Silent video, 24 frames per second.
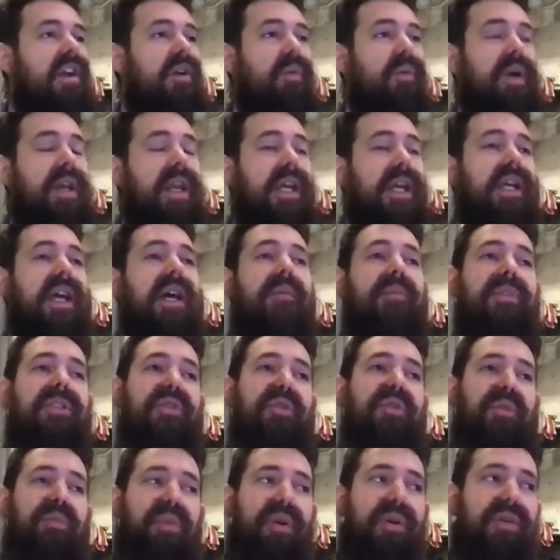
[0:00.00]
when it comes
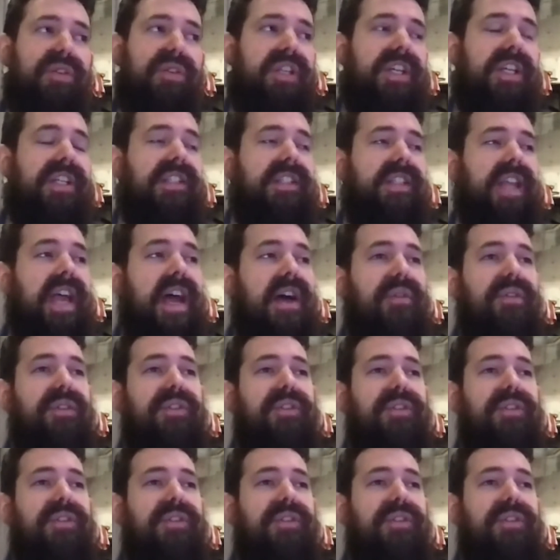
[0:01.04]
to approaching sound.